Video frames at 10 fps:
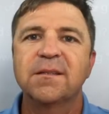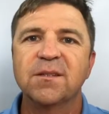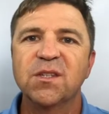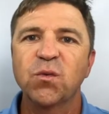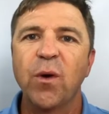so
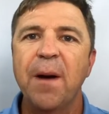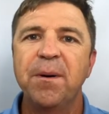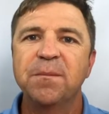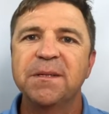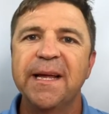let's wrap
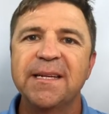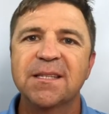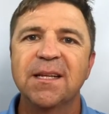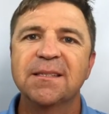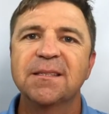up today's
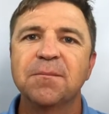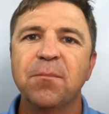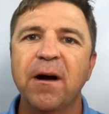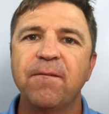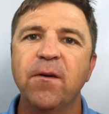lesson
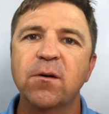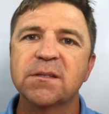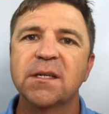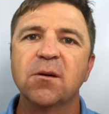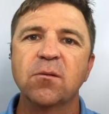by
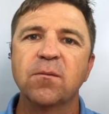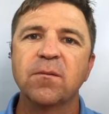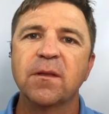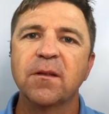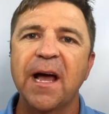focusing
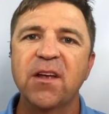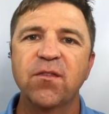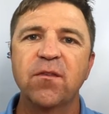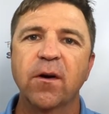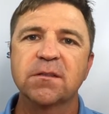on the last
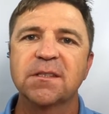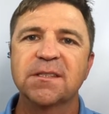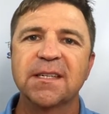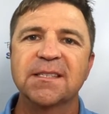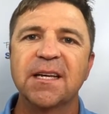few verses,
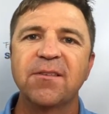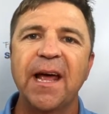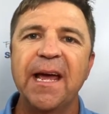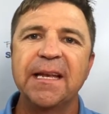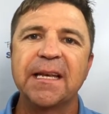6, 7,
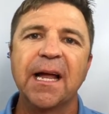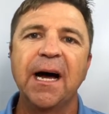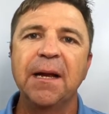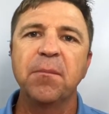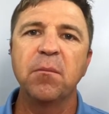8, and
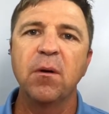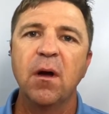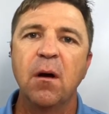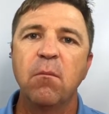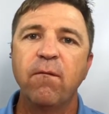9.
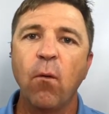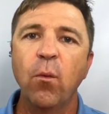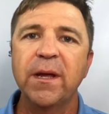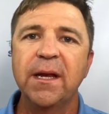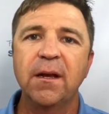But before
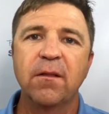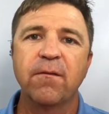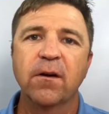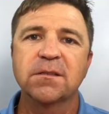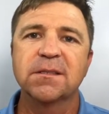we get into the
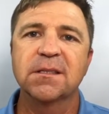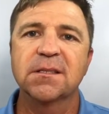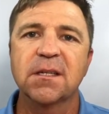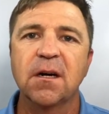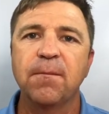verses
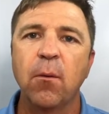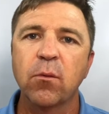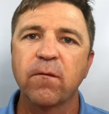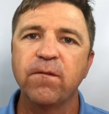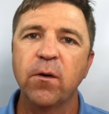itself, I
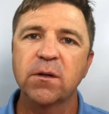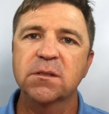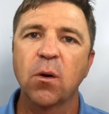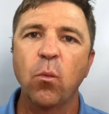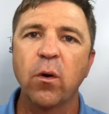want to
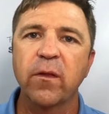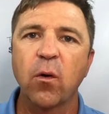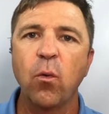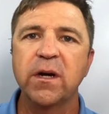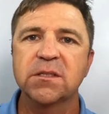focus on one of
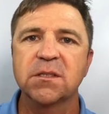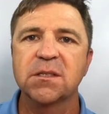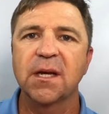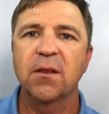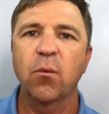the
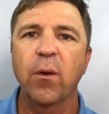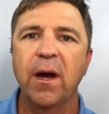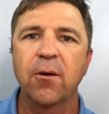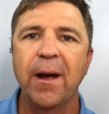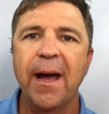questions that the
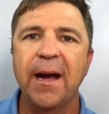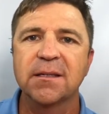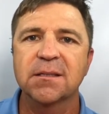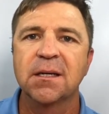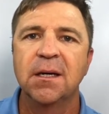writer asks,